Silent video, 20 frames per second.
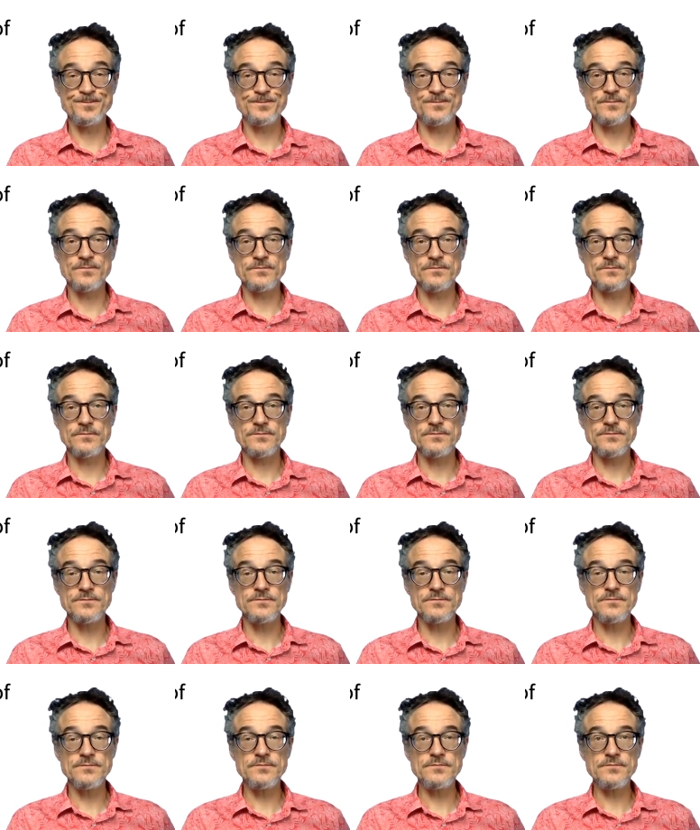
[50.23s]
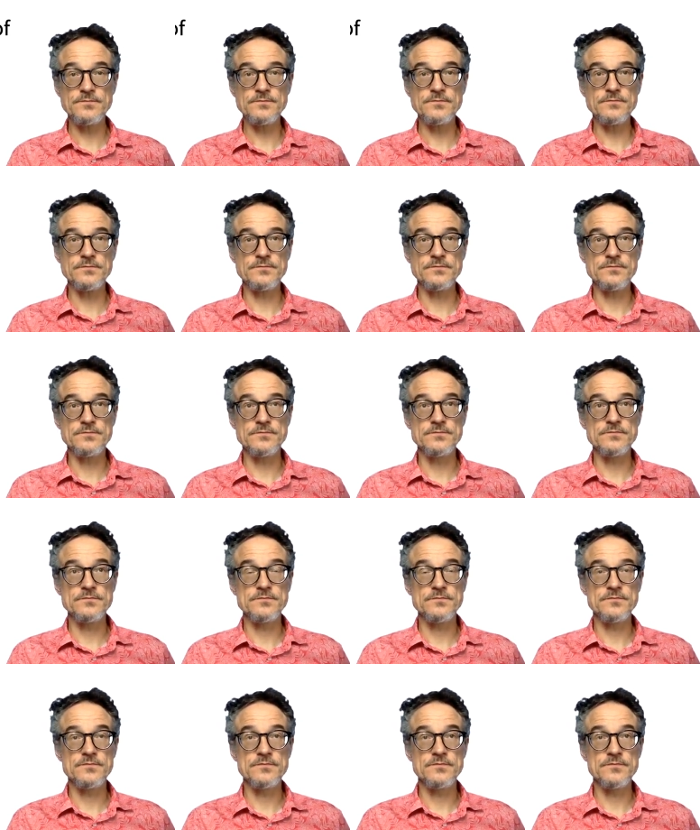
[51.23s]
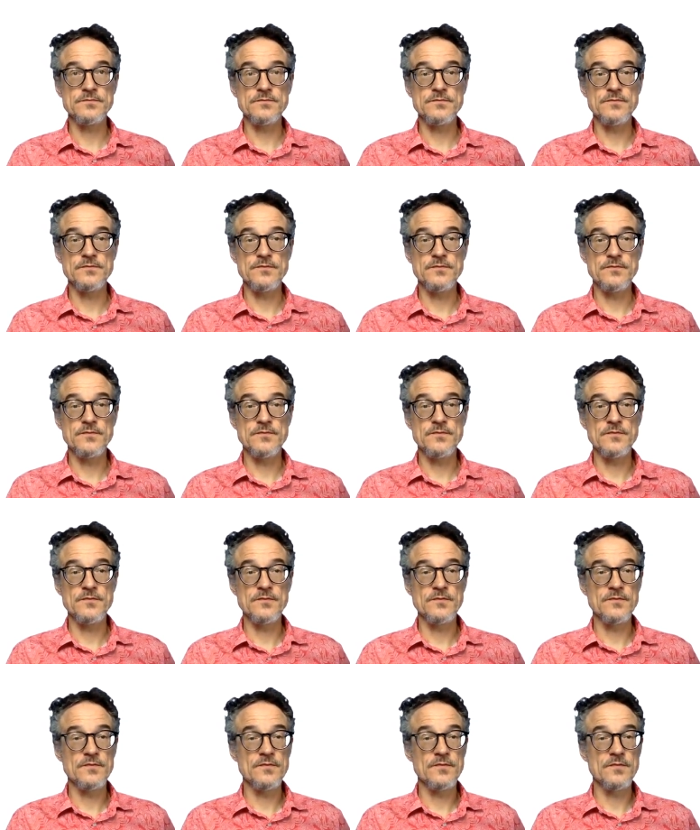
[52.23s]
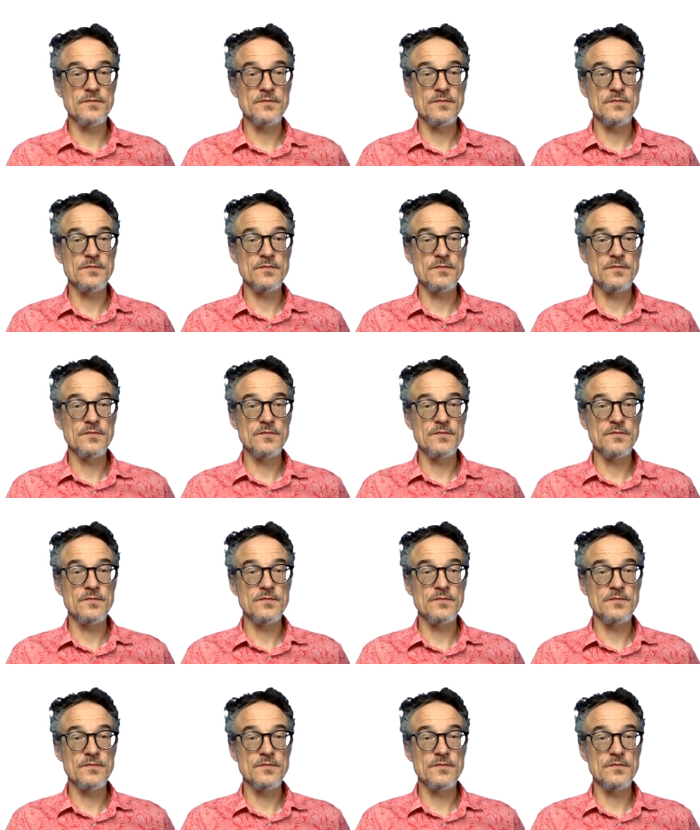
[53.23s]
[no speech]